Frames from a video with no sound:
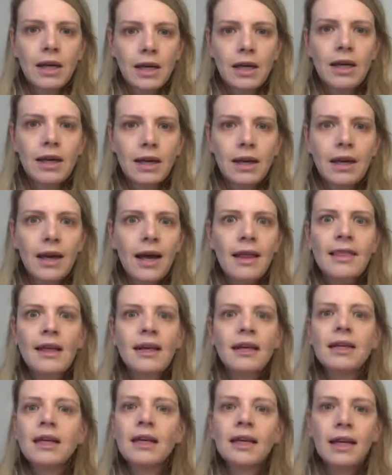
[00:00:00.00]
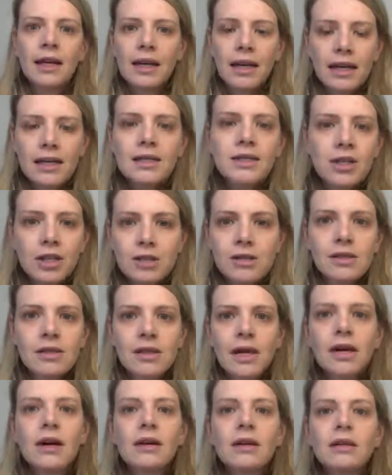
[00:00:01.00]
get in and then it can get into your
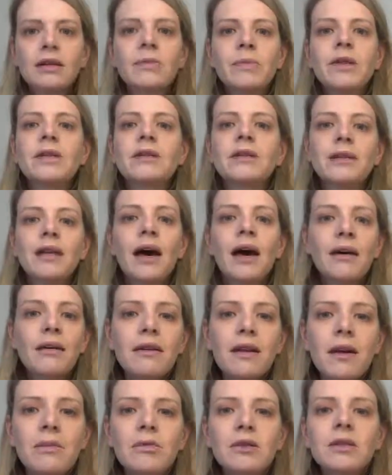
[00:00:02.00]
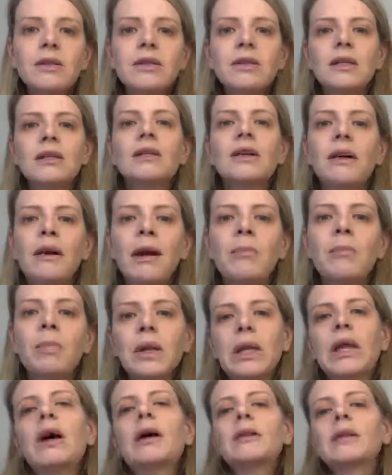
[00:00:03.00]
cells. But the thallium will sit there and
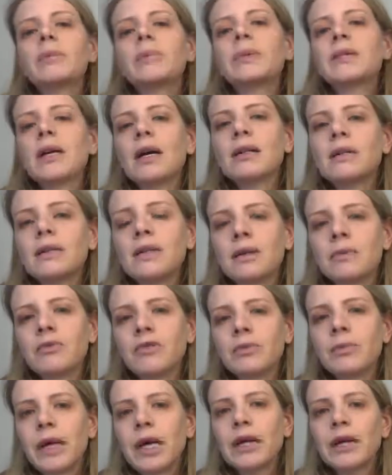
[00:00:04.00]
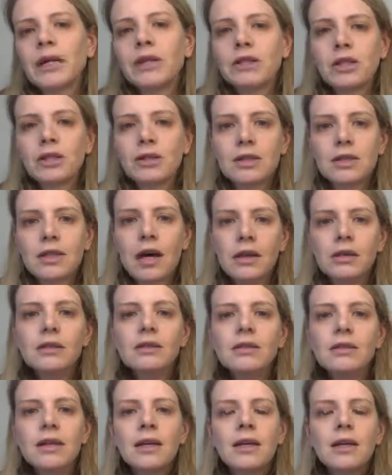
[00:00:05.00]
block the potassium from getting into your
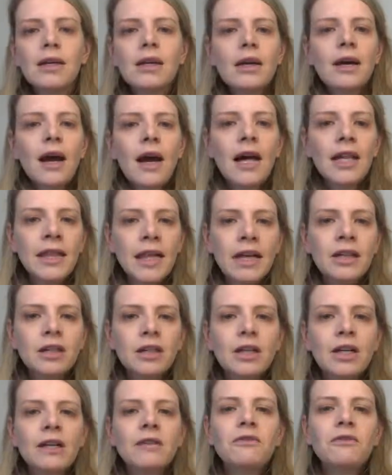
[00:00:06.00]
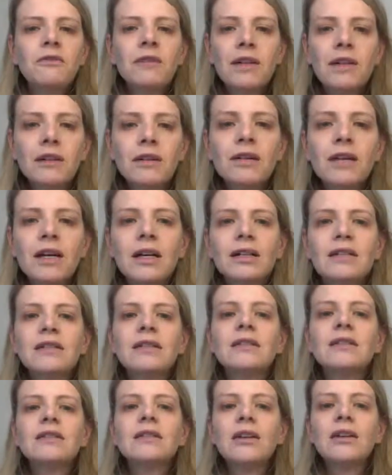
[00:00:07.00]
cells. And then you're going to feel
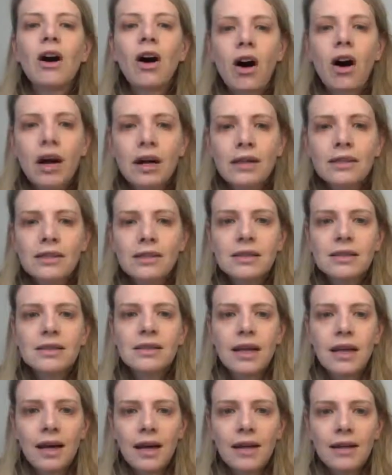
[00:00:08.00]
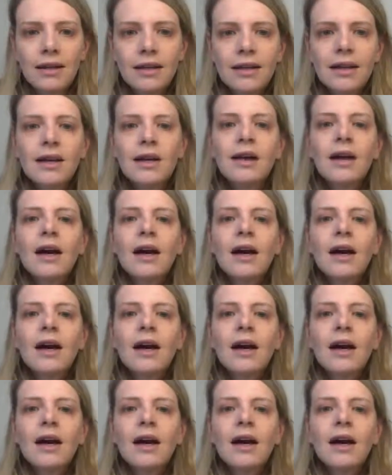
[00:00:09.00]
exhausted.